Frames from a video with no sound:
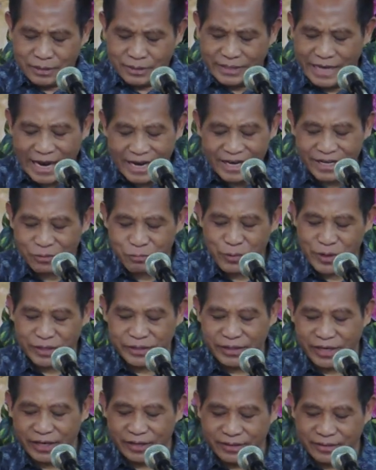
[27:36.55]
Talent
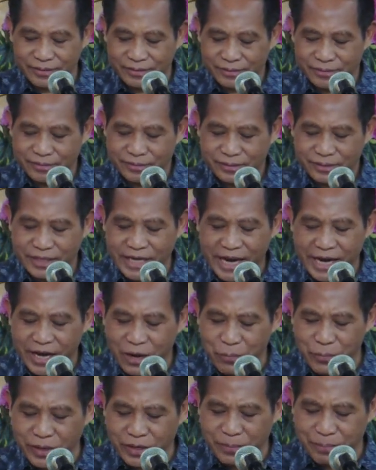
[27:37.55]
will not take
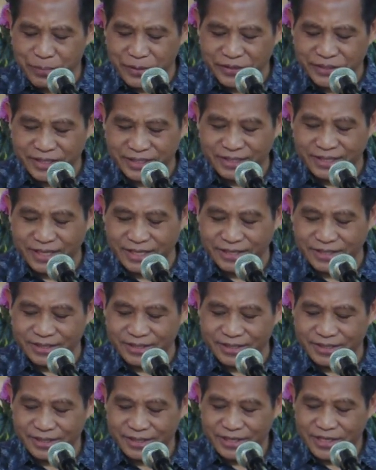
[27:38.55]
away the
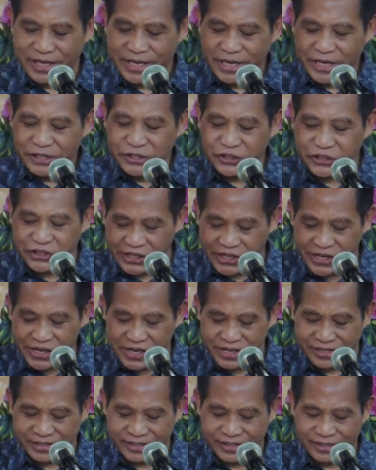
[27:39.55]
persistence.
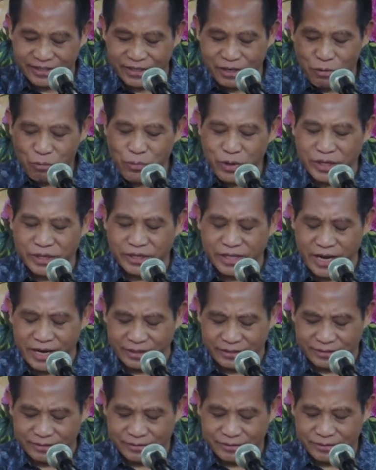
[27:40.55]
Genius will
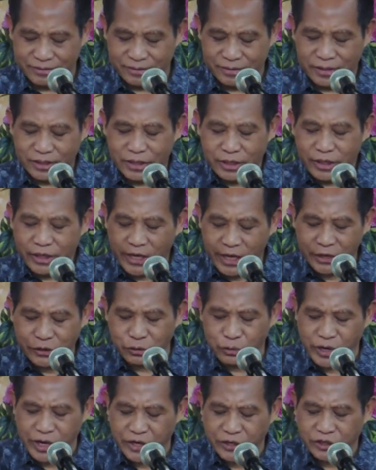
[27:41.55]
not.
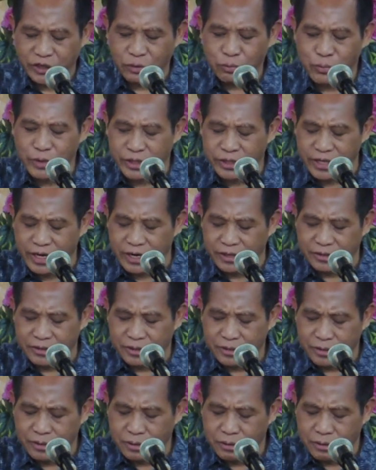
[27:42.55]
Education will not.
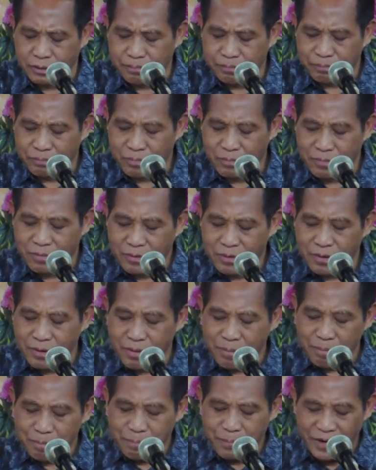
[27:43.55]

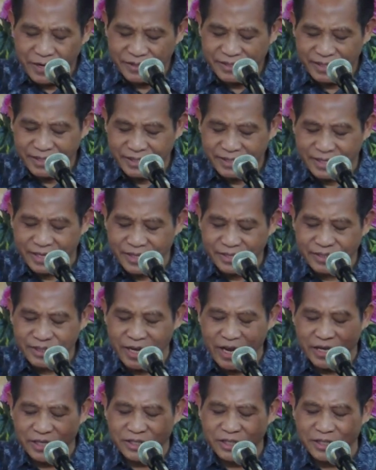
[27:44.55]

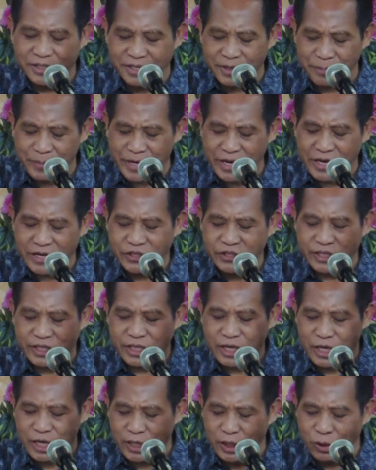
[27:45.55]
Persistence and determination
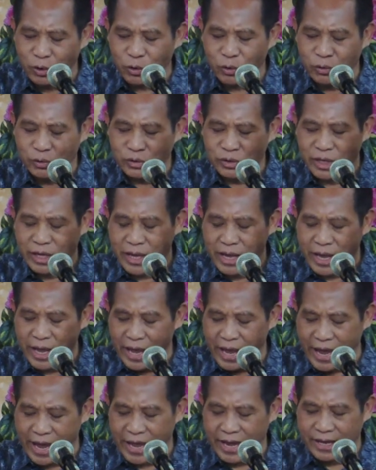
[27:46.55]
alone
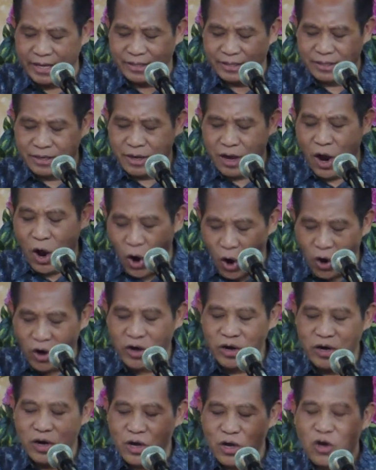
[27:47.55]

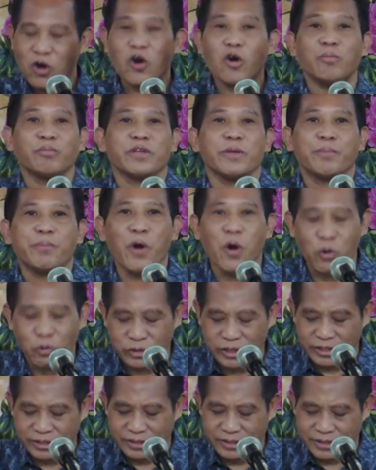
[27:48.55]
are
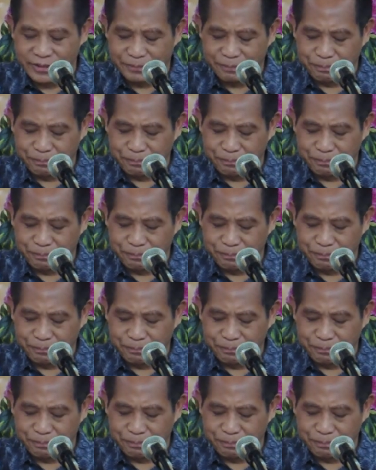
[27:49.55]
omnipotent.